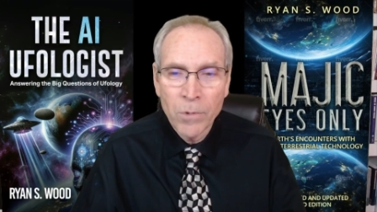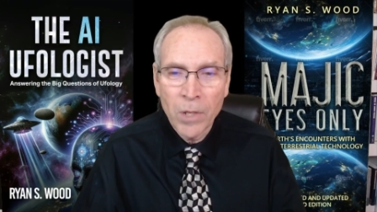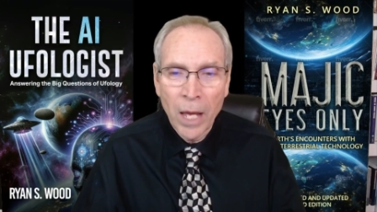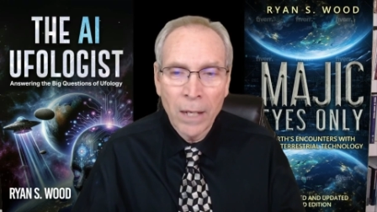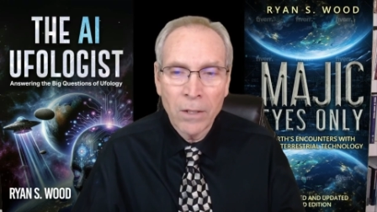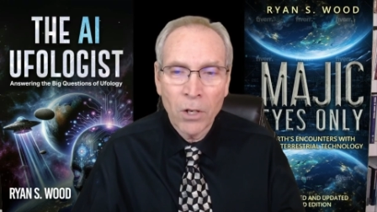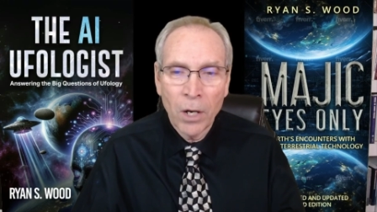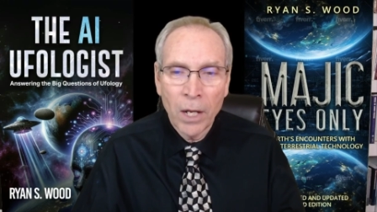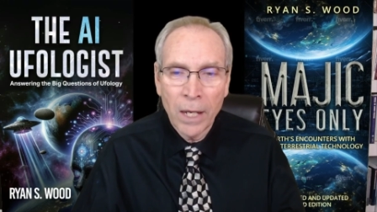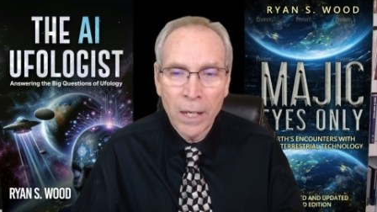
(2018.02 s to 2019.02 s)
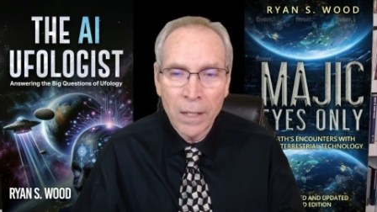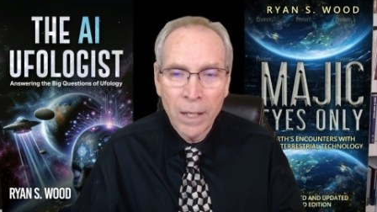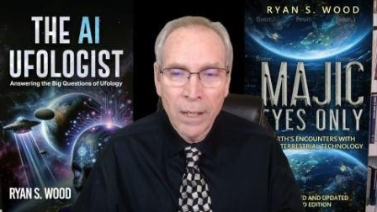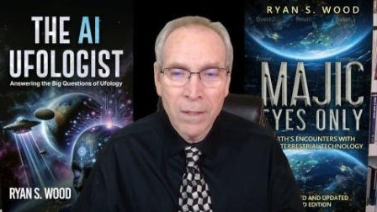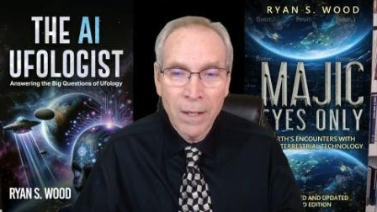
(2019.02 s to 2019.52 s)
and turning it
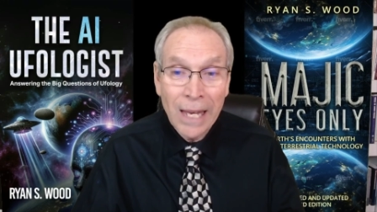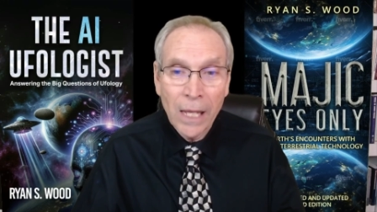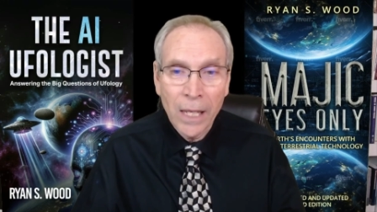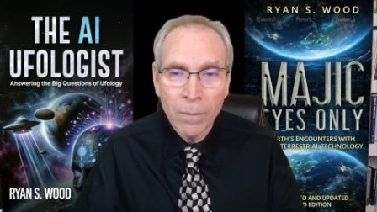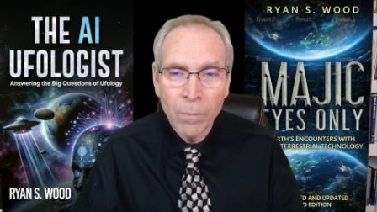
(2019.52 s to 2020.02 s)
into helium.